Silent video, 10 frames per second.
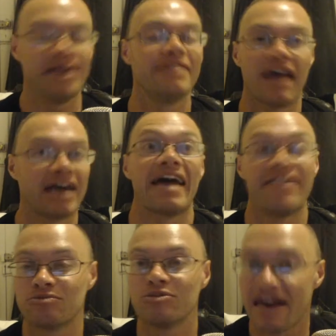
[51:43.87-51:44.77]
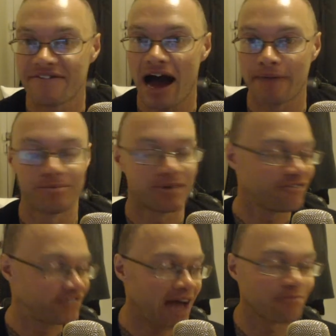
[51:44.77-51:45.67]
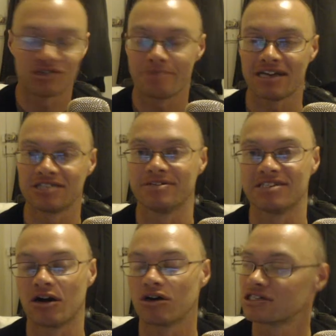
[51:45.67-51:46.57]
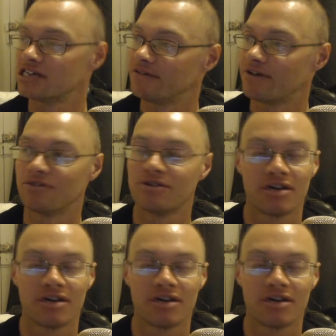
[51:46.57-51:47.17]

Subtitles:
again, this would never happen, but if Dan was to message me and say, Steve-O,